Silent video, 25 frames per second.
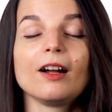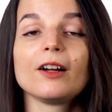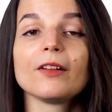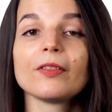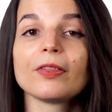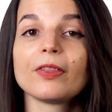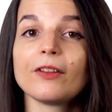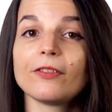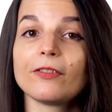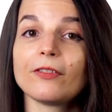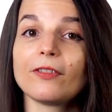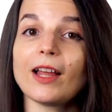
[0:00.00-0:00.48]

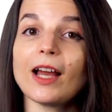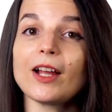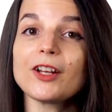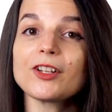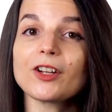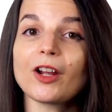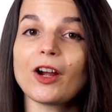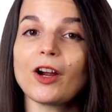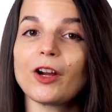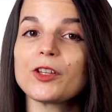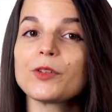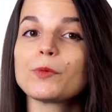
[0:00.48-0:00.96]
The
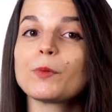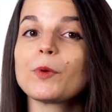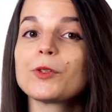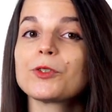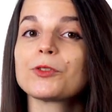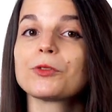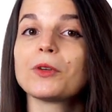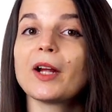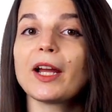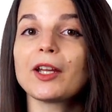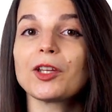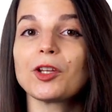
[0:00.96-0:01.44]
flashcards will
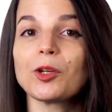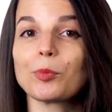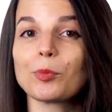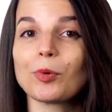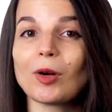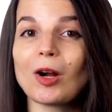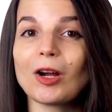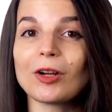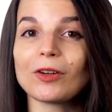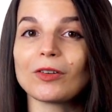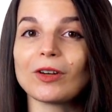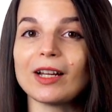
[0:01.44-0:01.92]
track your
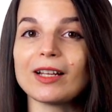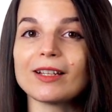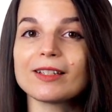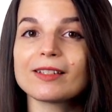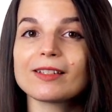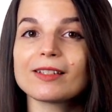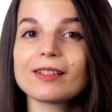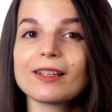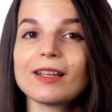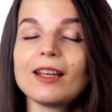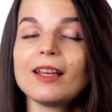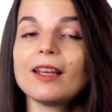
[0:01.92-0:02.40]

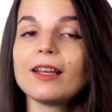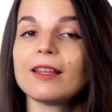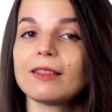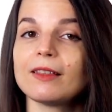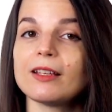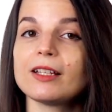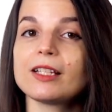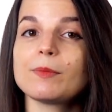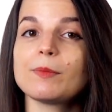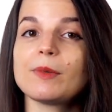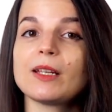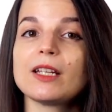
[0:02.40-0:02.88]
progress.
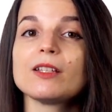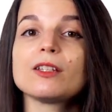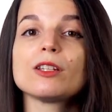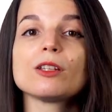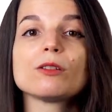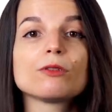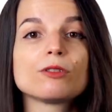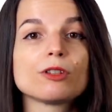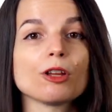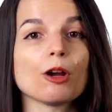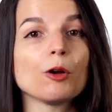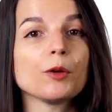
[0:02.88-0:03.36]
This means
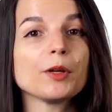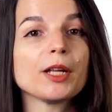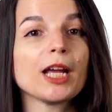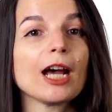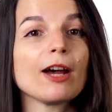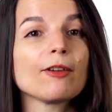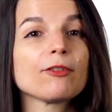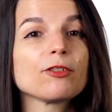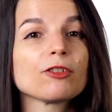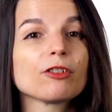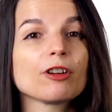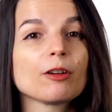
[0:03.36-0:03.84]
you don't
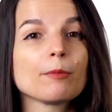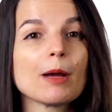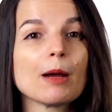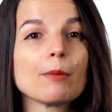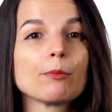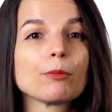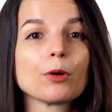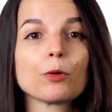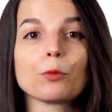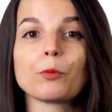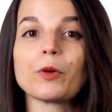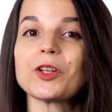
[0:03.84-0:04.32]
have to
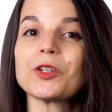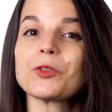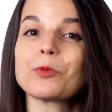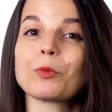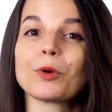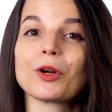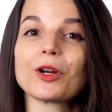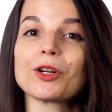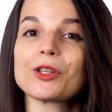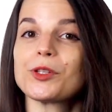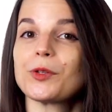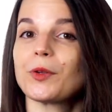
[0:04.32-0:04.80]
remember which
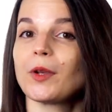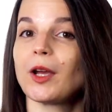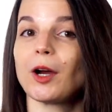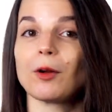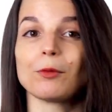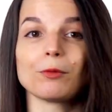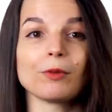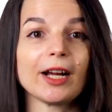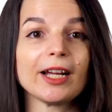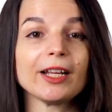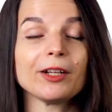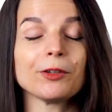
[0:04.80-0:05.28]
words you
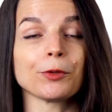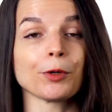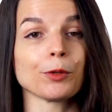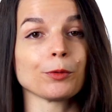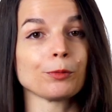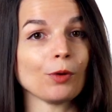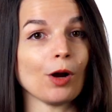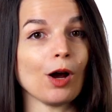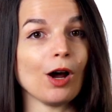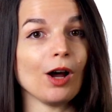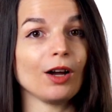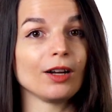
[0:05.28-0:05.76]
got right or
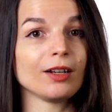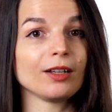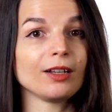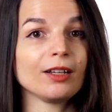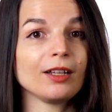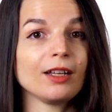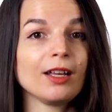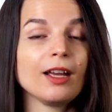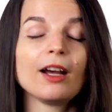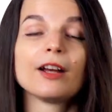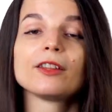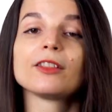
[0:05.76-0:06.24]
wrong.
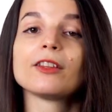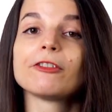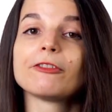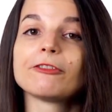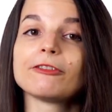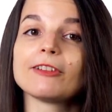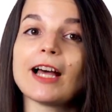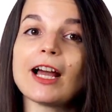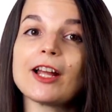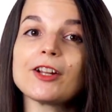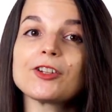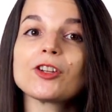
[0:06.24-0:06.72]
The
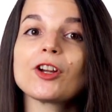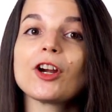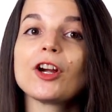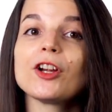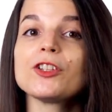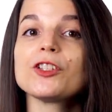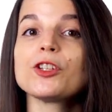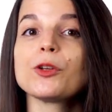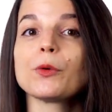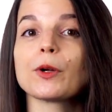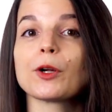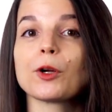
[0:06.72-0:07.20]

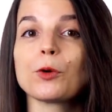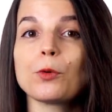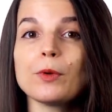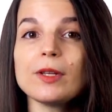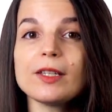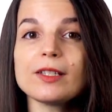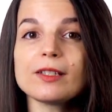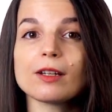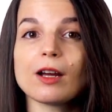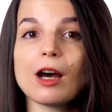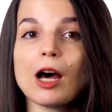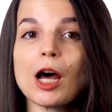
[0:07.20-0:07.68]
flashcards you are
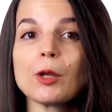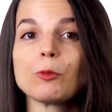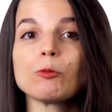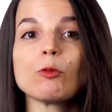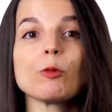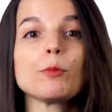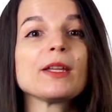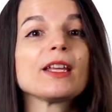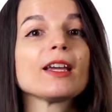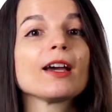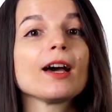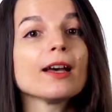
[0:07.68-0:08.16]
quizzed on will
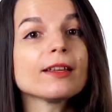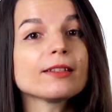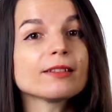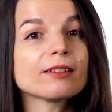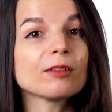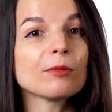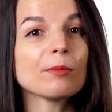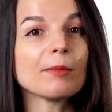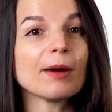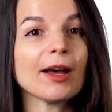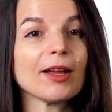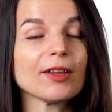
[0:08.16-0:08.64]
be
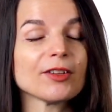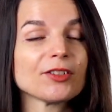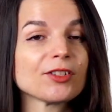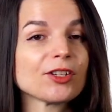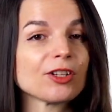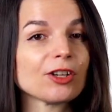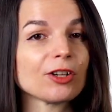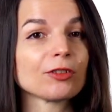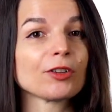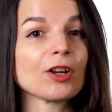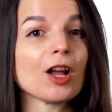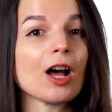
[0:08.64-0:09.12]
customized to
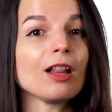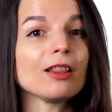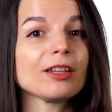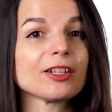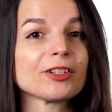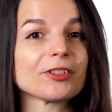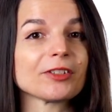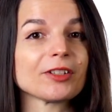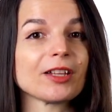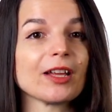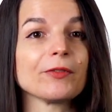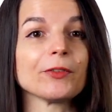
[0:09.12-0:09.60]
your
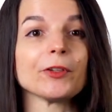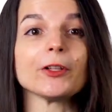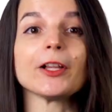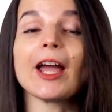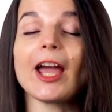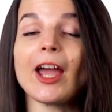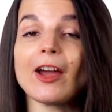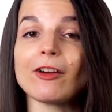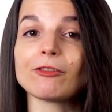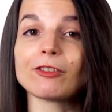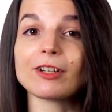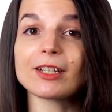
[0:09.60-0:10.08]
knowledge level
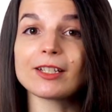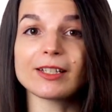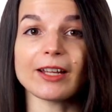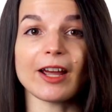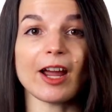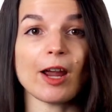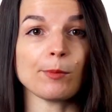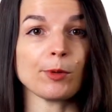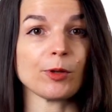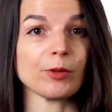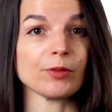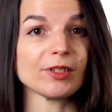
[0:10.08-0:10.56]
every
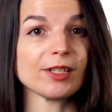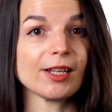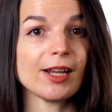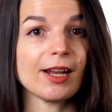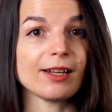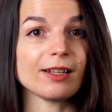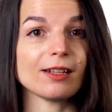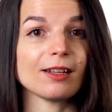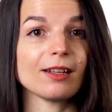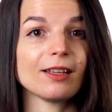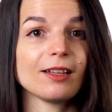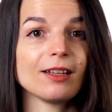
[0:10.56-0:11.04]
time you
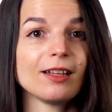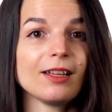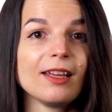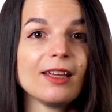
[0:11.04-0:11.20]
study,